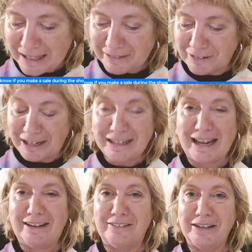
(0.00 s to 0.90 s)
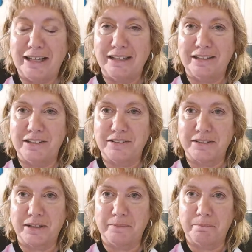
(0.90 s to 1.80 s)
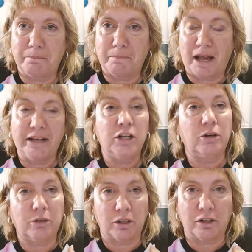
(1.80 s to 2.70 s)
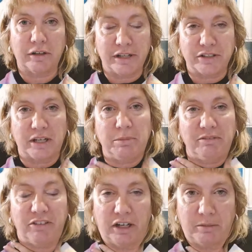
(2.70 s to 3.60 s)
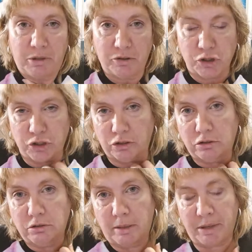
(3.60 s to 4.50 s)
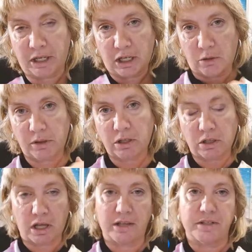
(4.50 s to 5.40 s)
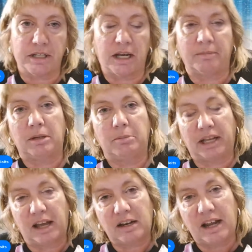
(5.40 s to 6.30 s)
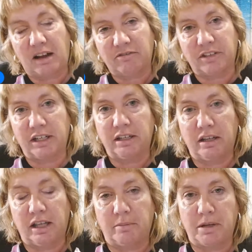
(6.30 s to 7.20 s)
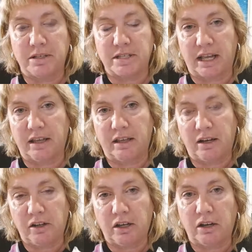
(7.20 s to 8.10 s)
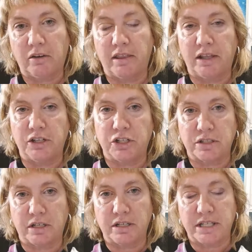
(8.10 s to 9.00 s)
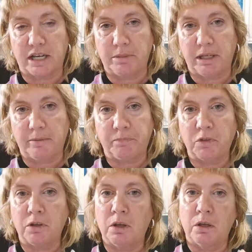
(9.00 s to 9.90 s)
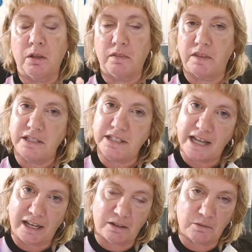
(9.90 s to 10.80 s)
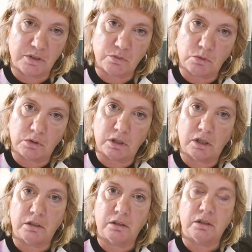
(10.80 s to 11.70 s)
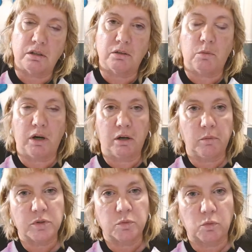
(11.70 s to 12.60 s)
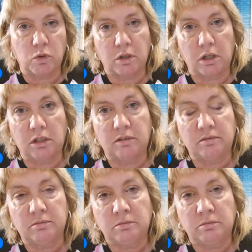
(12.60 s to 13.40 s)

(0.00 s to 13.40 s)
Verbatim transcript: right now is I know her. It's going to be very emotional. I'm going to go in the closet. I'm going to pick out an outfit and I'm going to say, here you go. And then she's going to tell me the date it was worn, where it was worn,